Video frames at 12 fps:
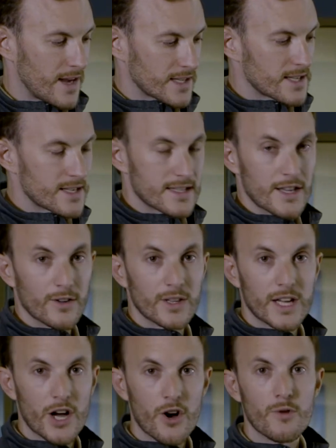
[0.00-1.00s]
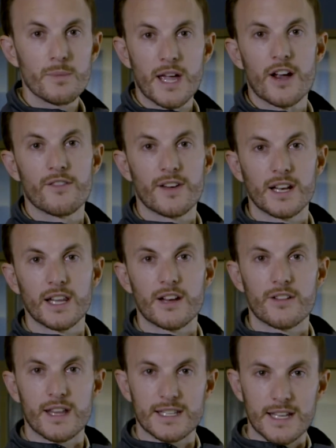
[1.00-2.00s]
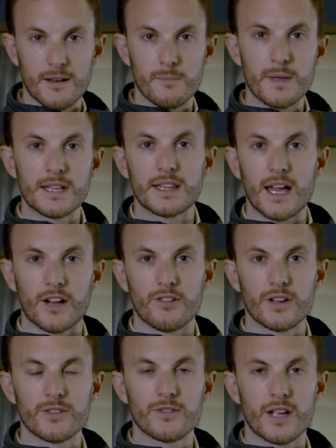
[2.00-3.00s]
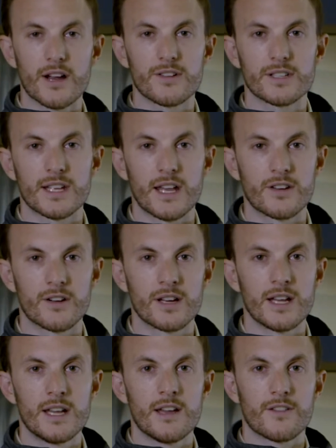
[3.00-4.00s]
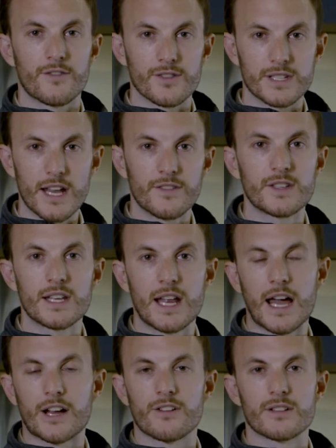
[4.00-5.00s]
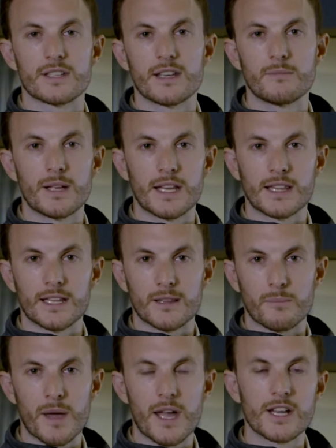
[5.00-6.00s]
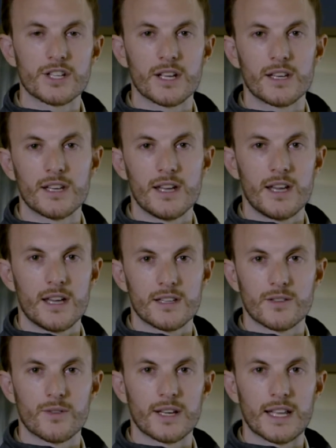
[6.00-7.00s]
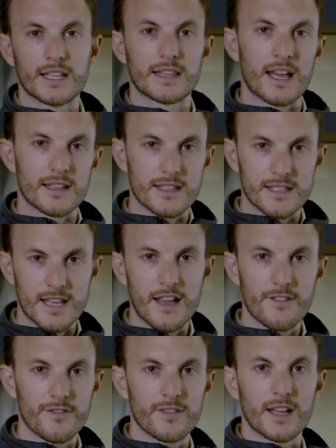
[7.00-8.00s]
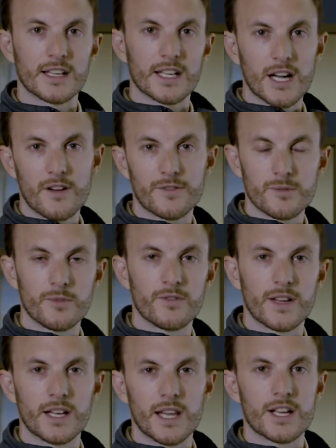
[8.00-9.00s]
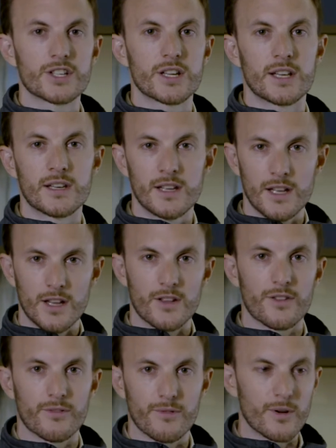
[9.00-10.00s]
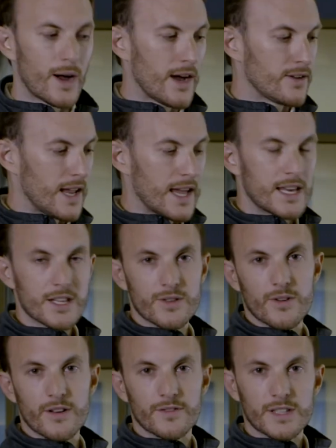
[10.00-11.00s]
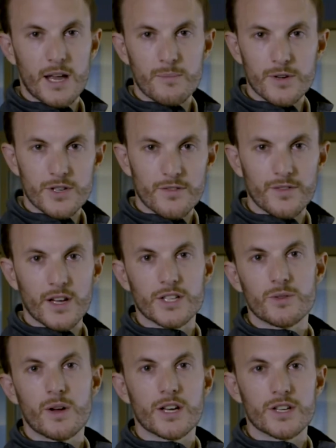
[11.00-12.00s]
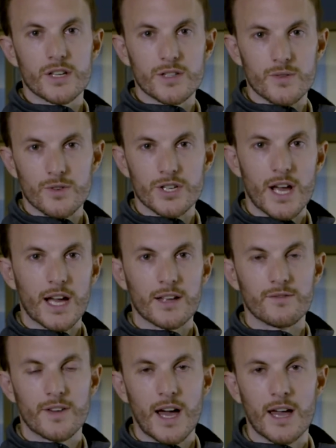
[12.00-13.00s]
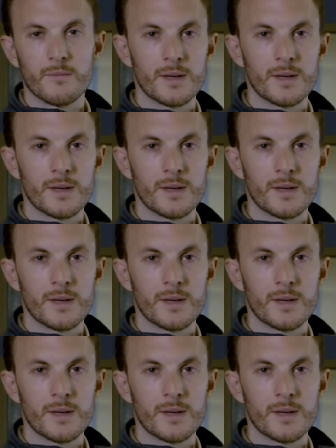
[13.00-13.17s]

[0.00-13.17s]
VOCSN is the only home care ventilator that's going to meet that critical care standard for safety and accuracy, meaning that the patient is going to get that safe and comfortable ventilation throughout any sort of temperature fluctuations or shock and vibe